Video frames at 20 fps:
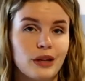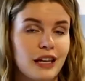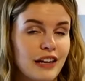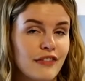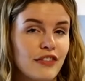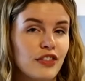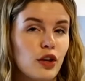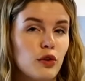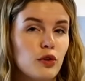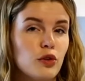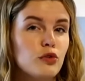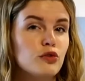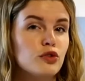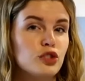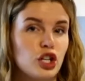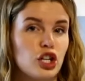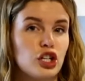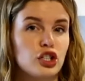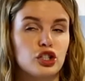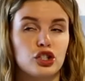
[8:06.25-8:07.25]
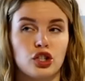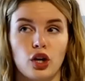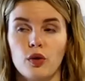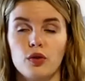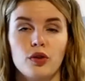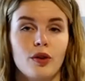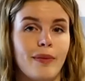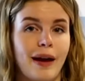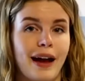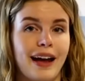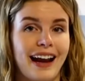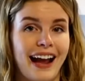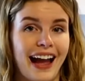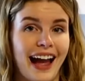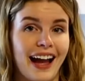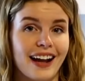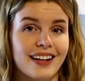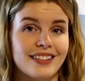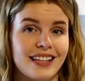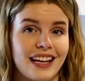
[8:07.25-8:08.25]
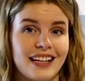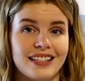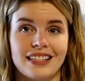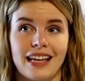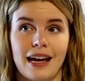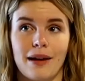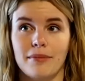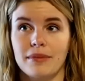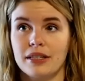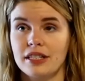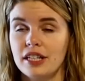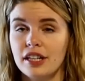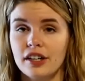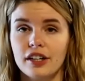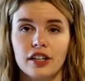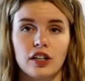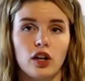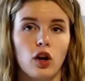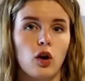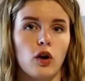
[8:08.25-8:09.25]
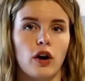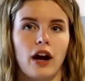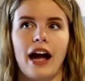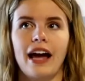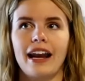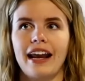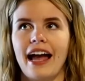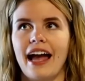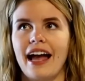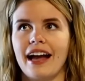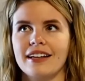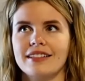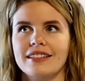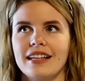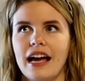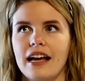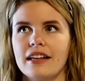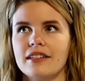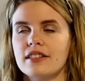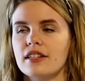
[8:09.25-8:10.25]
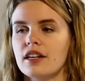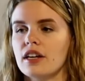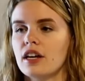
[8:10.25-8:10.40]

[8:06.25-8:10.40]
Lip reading: even though you just showed them how to access that material or how to access,